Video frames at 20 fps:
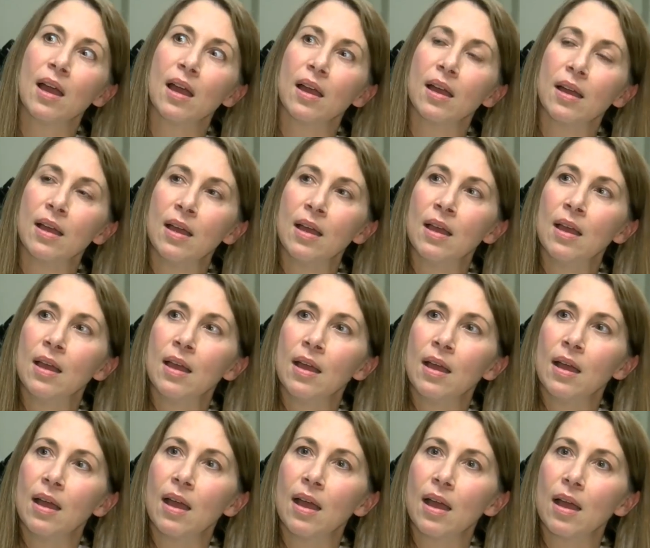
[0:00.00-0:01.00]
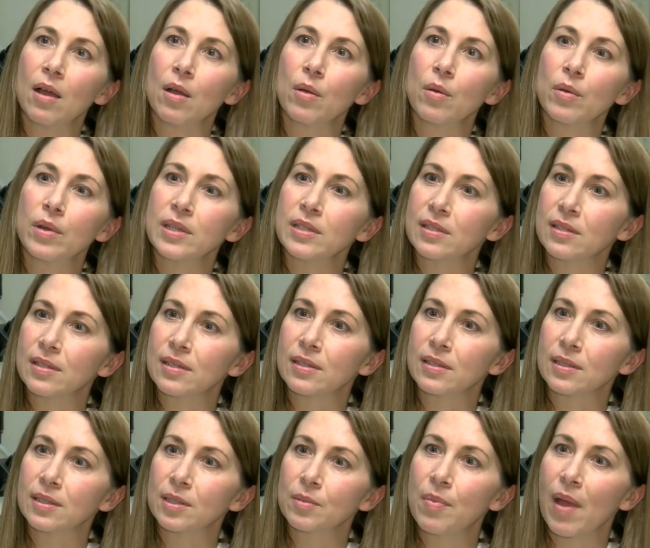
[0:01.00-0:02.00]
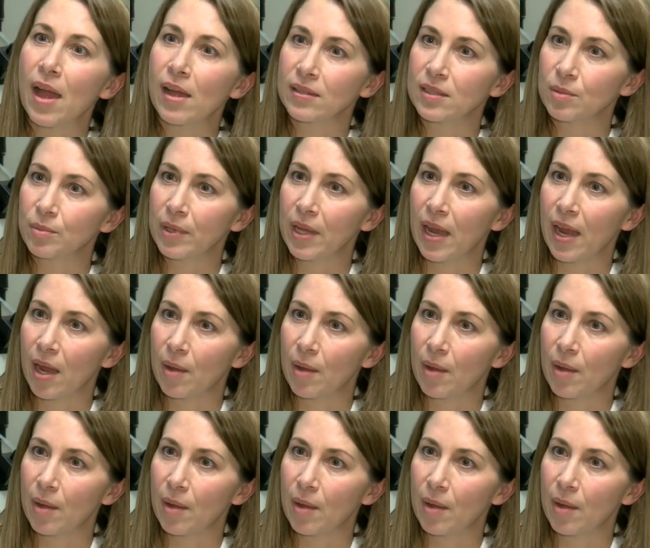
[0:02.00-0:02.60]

Huh. How is this possibly